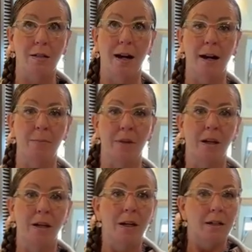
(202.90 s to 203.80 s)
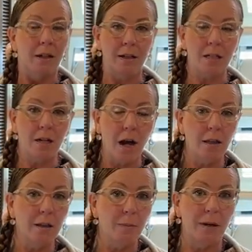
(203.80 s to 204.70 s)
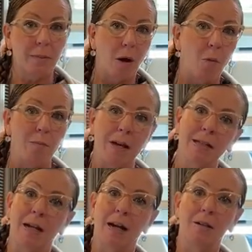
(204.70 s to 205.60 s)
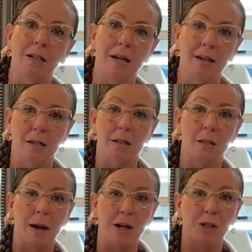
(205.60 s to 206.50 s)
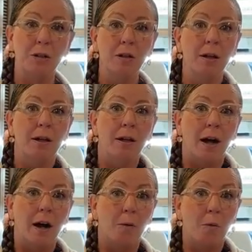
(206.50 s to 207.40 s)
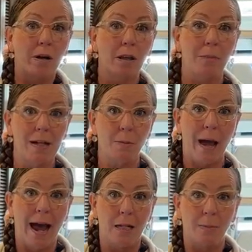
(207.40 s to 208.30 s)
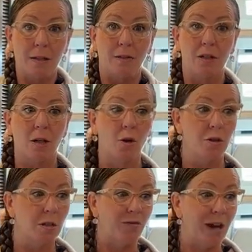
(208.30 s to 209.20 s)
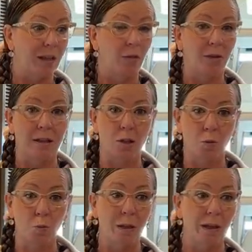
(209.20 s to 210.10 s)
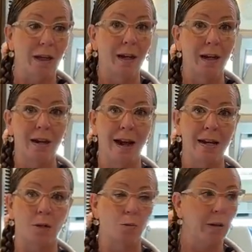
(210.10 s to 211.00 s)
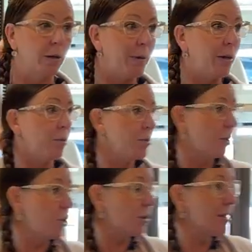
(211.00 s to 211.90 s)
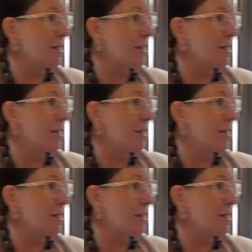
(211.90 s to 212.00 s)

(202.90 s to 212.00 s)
time. Now let's talk a little bit about what makes an LTS special. Uh, one of the best aspects of this coach is the fact that you've got this really nice rear bedroom. So as you can